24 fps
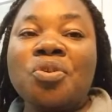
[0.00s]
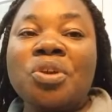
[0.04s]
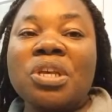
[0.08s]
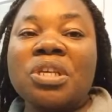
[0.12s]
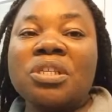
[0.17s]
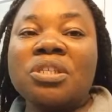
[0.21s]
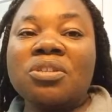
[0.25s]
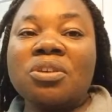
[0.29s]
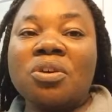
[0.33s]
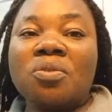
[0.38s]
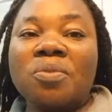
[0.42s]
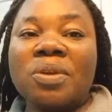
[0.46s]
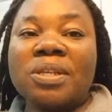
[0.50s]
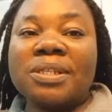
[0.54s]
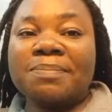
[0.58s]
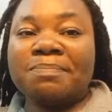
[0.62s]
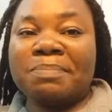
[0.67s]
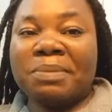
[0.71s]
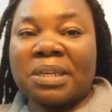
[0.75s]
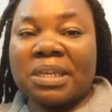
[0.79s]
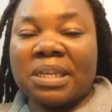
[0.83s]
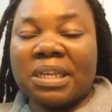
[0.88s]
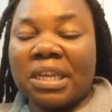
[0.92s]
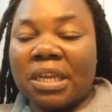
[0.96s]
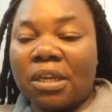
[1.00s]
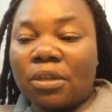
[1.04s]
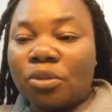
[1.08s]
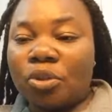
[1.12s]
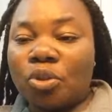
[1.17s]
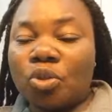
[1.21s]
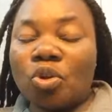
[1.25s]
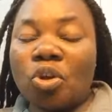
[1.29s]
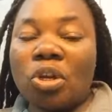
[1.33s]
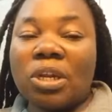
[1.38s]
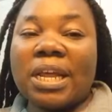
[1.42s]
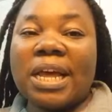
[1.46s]
is always picking
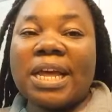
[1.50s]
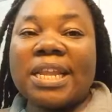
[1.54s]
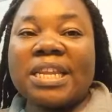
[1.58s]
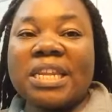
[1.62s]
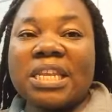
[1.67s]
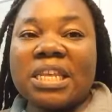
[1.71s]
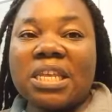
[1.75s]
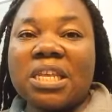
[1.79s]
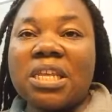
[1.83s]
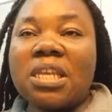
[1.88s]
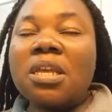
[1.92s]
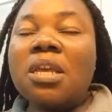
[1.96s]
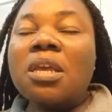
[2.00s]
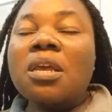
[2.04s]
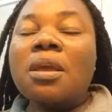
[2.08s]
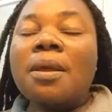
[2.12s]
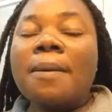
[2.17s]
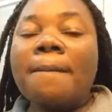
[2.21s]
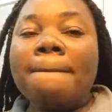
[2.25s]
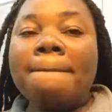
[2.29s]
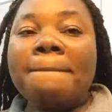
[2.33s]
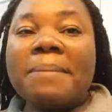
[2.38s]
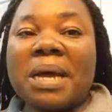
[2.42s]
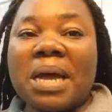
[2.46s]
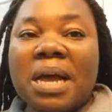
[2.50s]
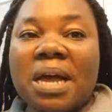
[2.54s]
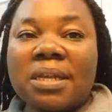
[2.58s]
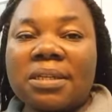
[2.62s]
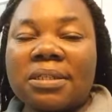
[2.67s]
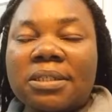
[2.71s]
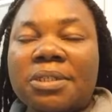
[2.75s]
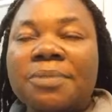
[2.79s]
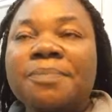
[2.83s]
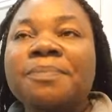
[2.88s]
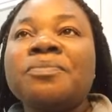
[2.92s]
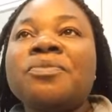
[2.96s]
Tolani bad.